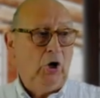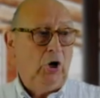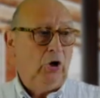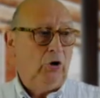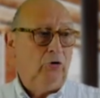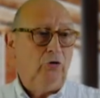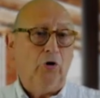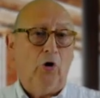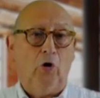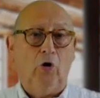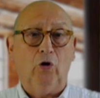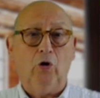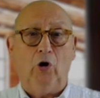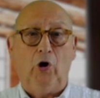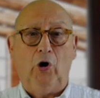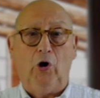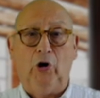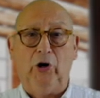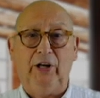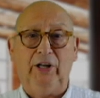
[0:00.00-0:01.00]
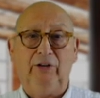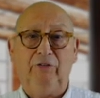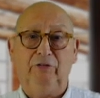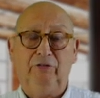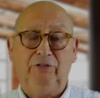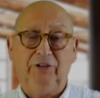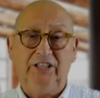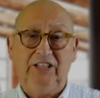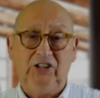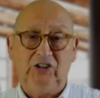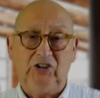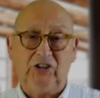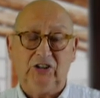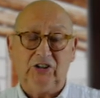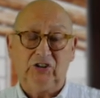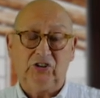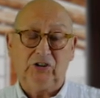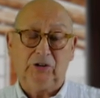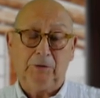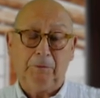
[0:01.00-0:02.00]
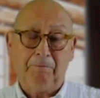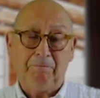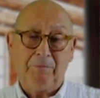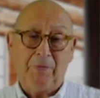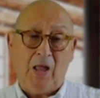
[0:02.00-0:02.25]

no early finishes.